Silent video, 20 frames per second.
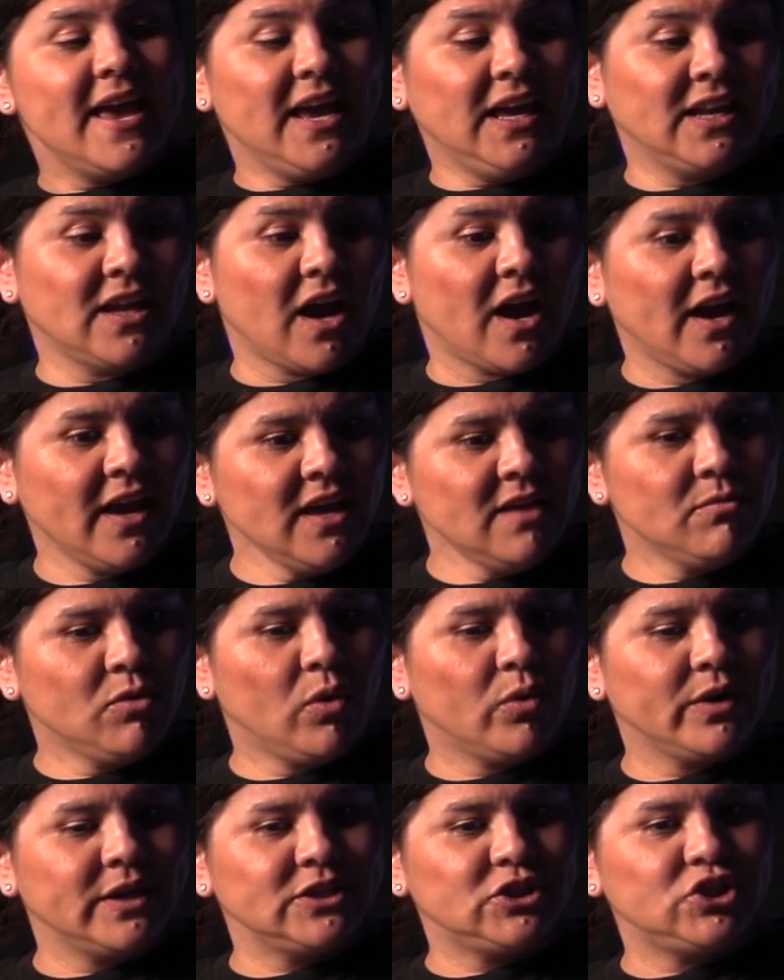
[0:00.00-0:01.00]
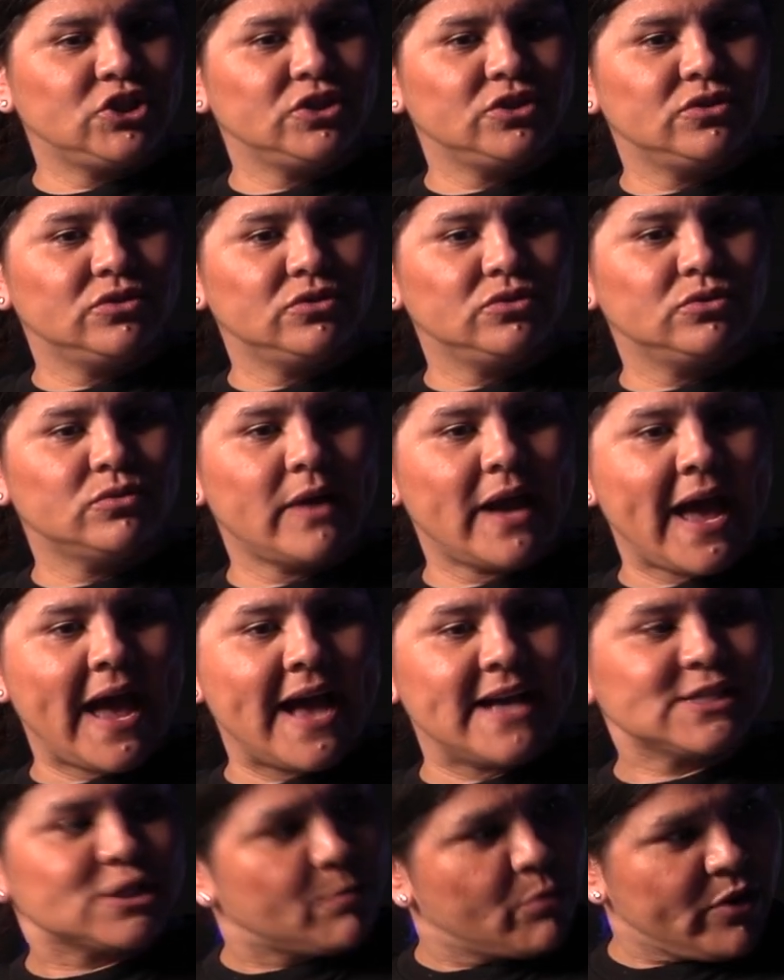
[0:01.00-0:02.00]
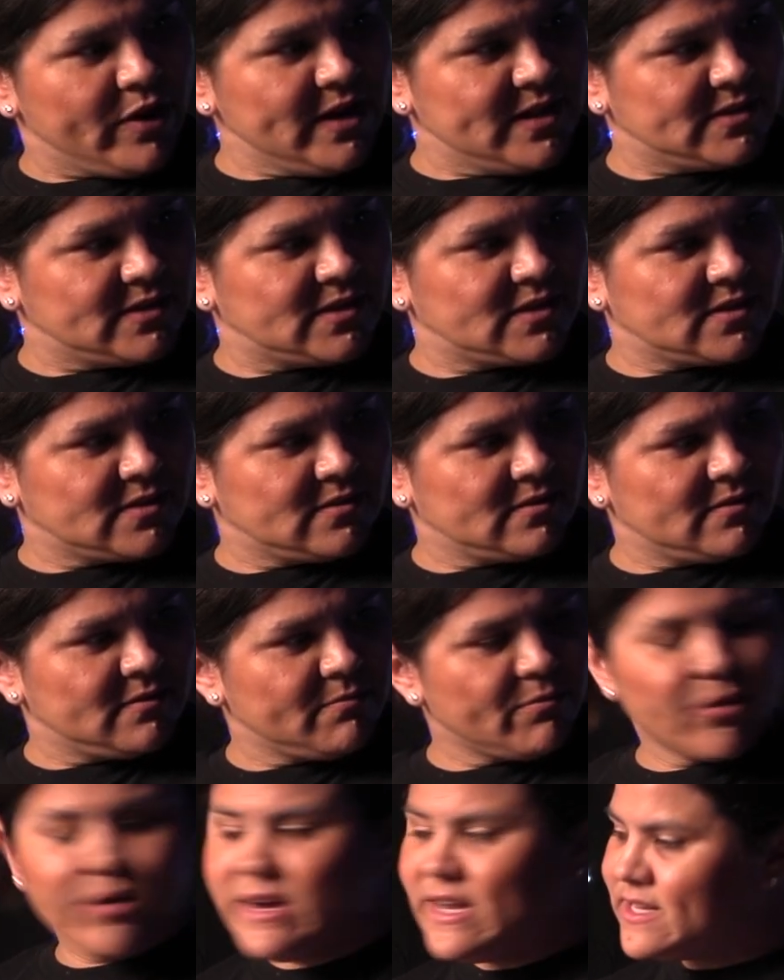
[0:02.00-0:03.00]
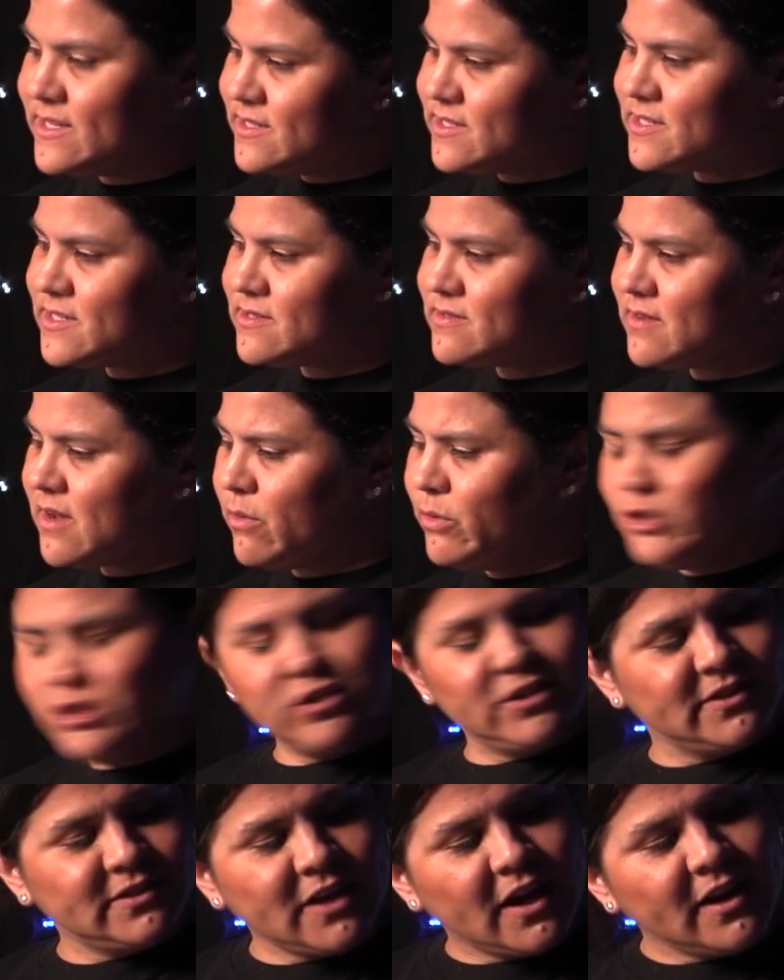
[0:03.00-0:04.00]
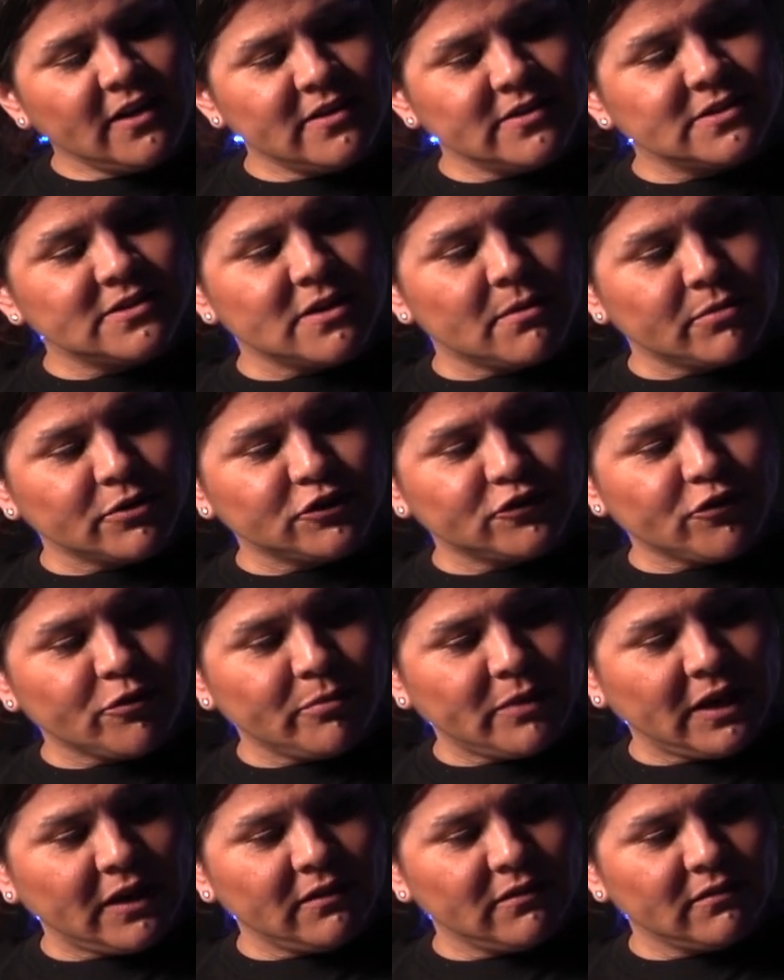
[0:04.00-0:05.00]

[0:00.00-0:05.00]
And I am going to ask Prince, I want you to study these numbers for me.